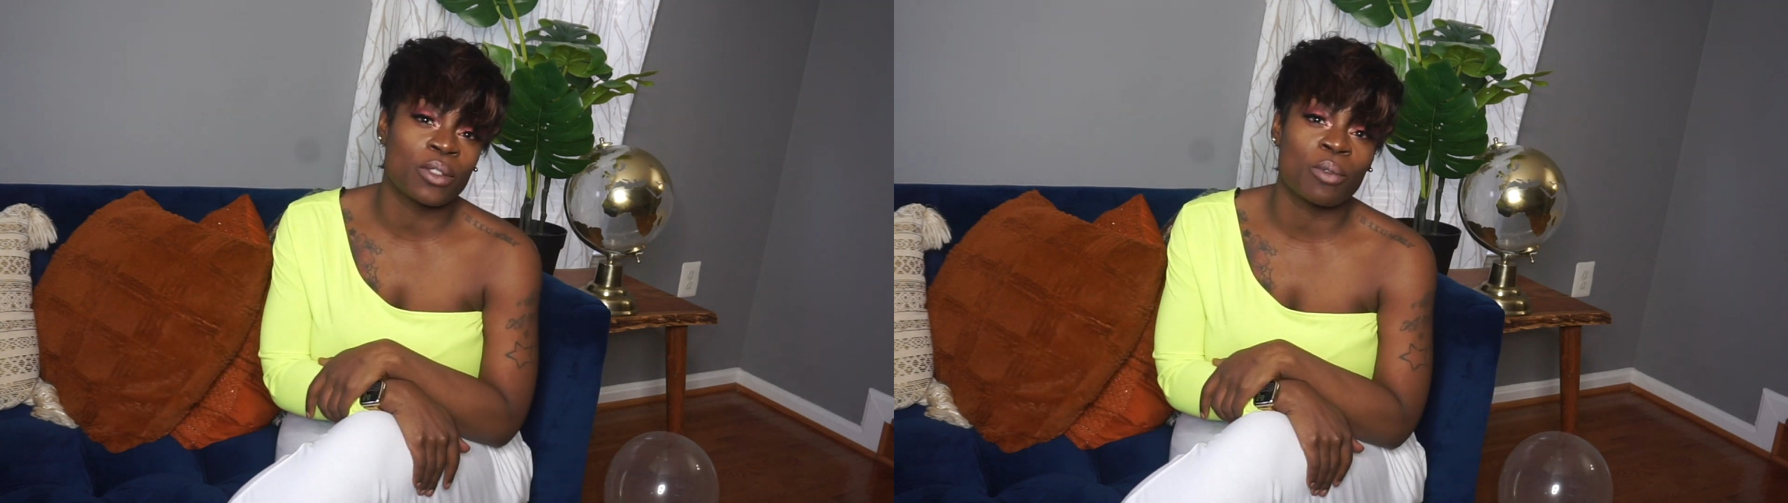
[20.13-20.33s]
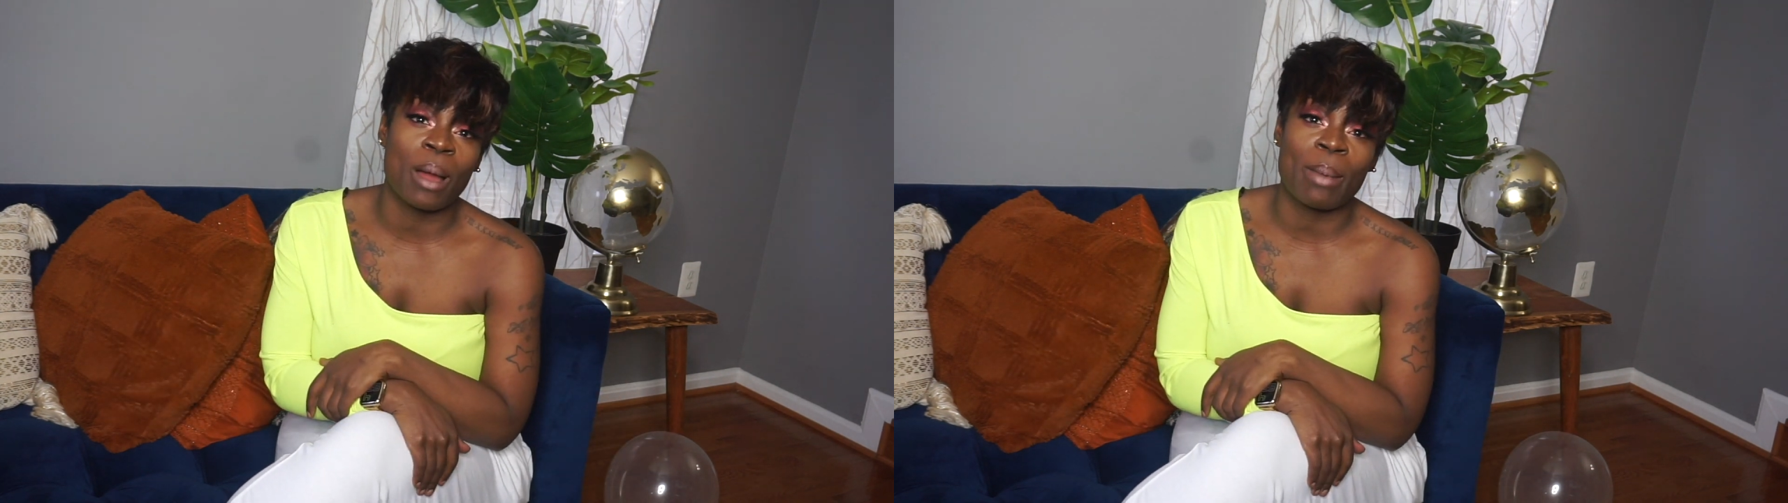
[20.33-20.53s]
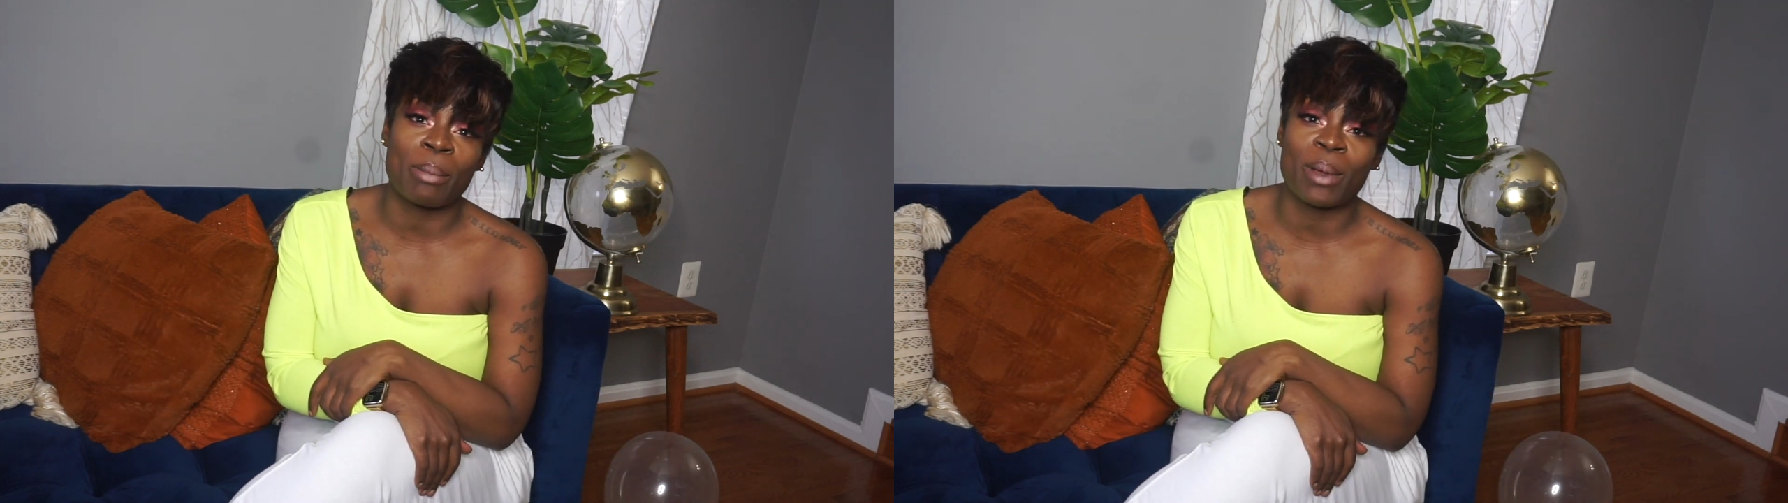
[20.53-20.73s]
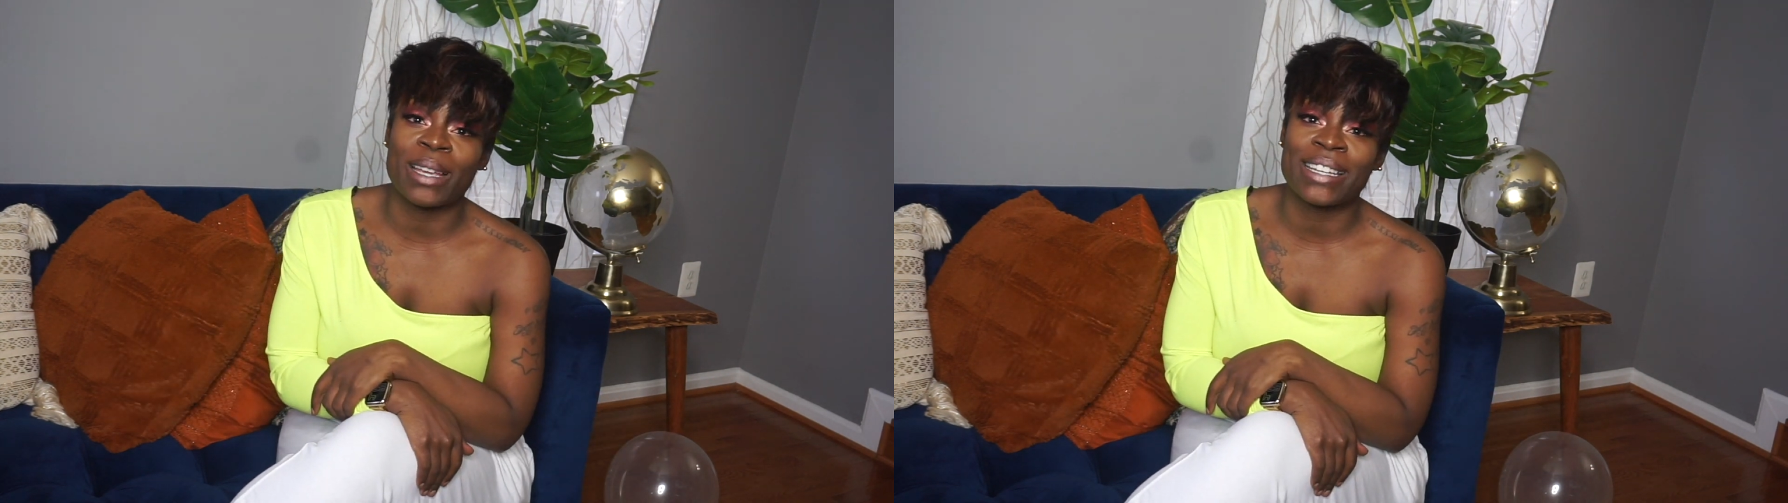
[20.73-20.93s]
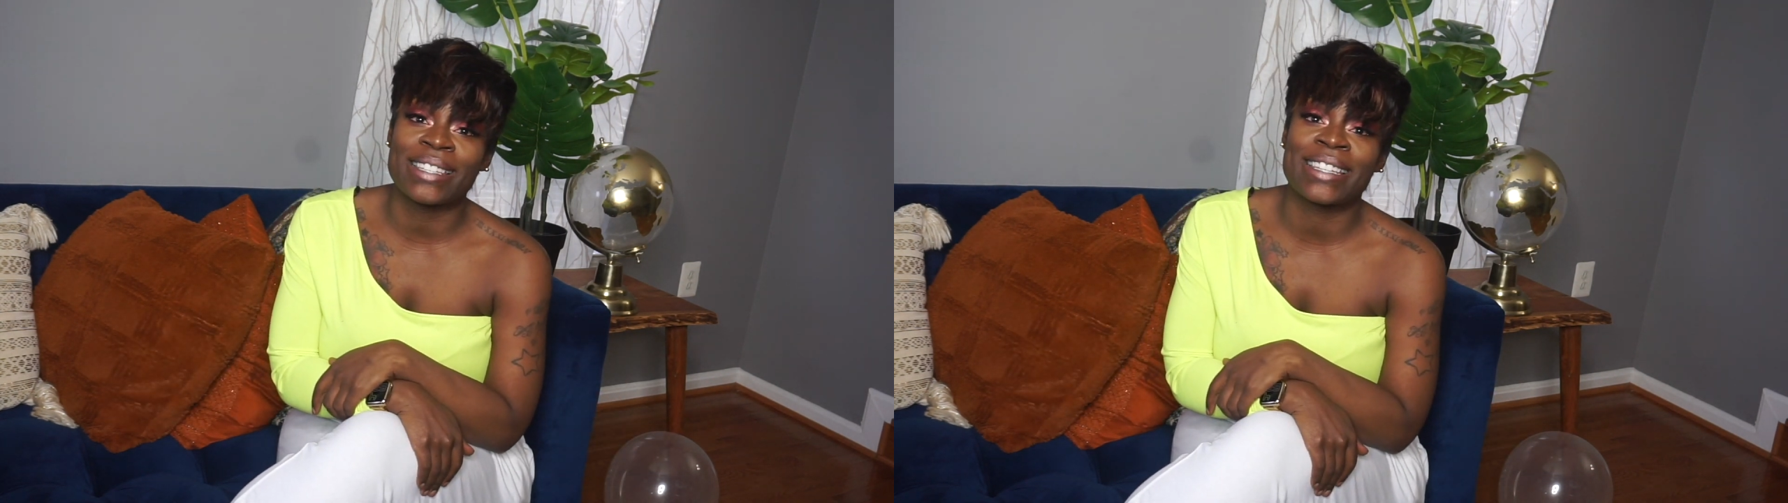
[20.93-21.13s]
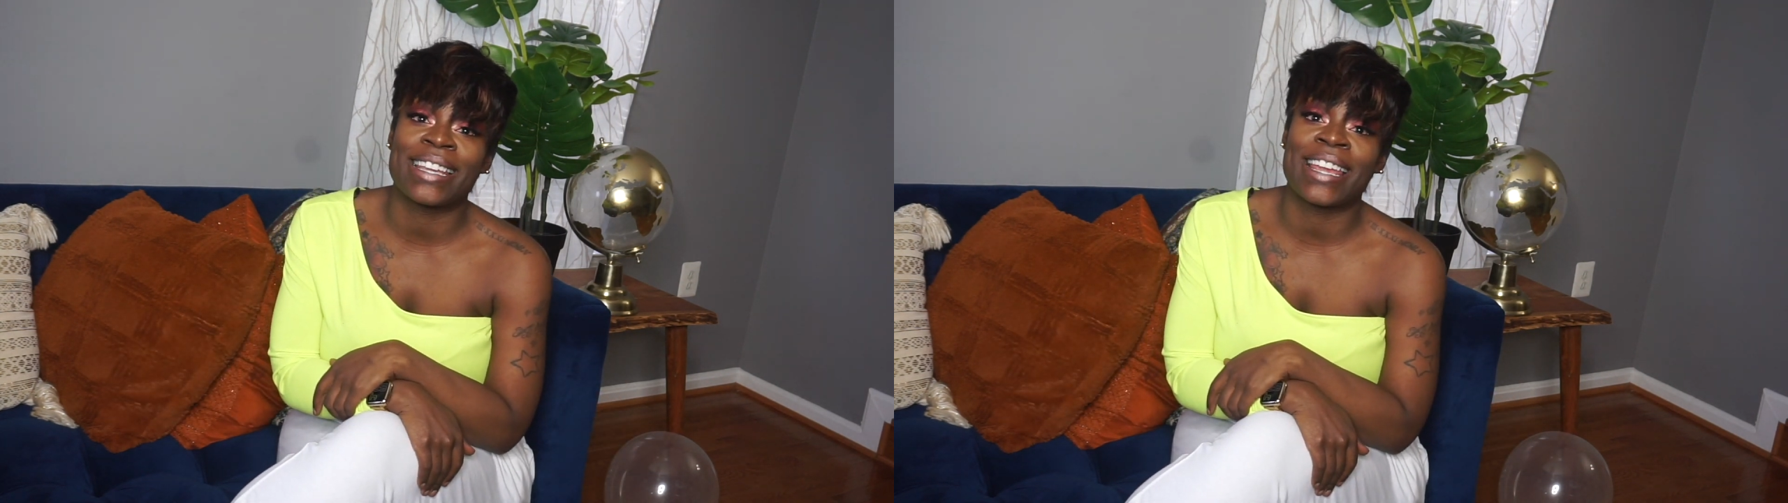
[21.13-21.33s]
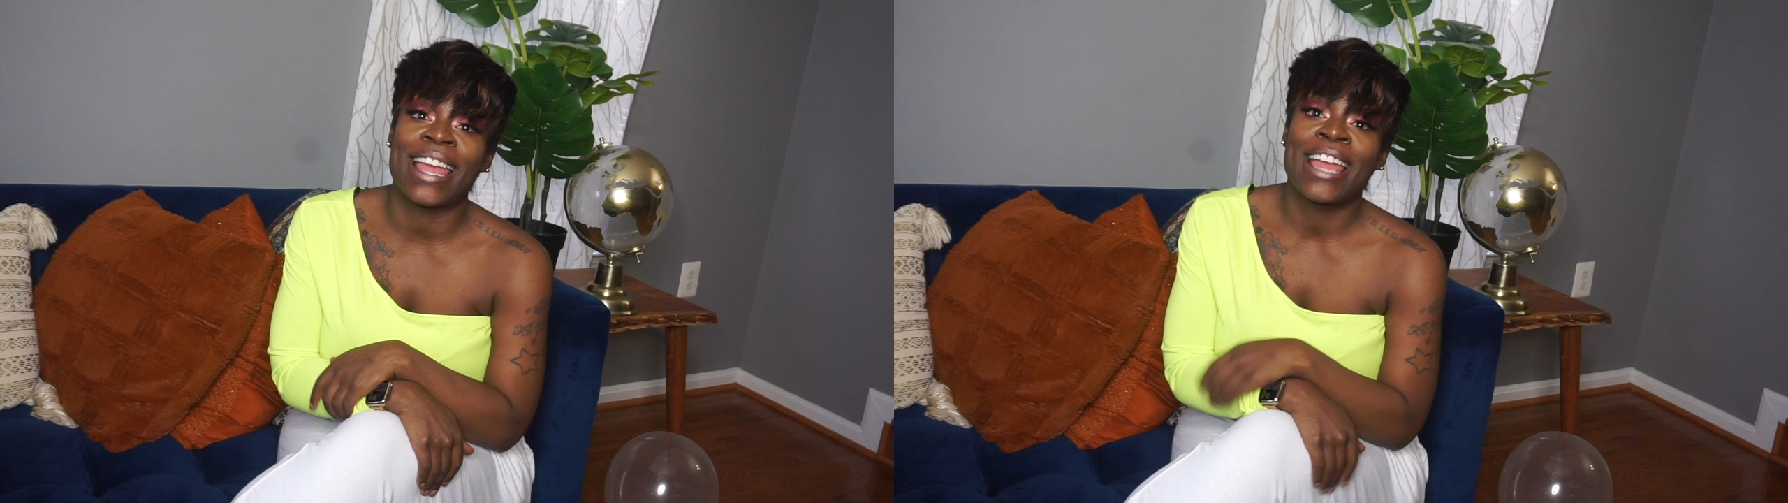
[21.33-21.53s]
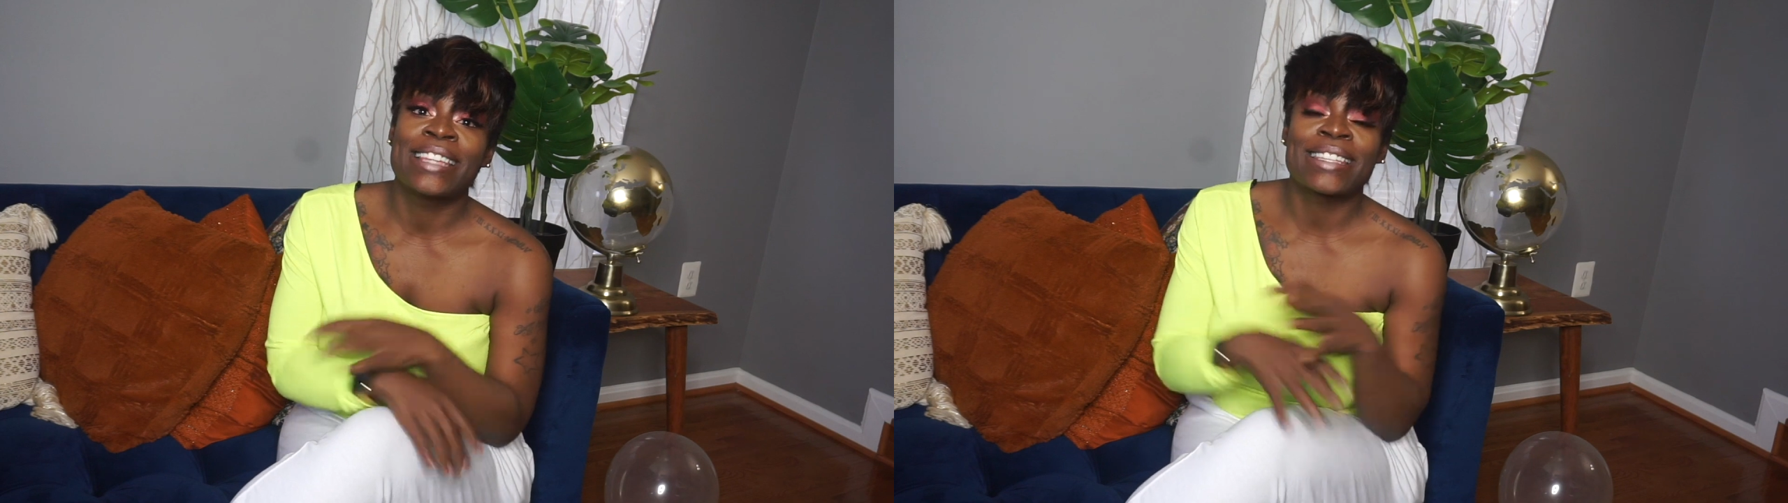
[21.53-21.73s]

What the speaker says: throughout my pregnancy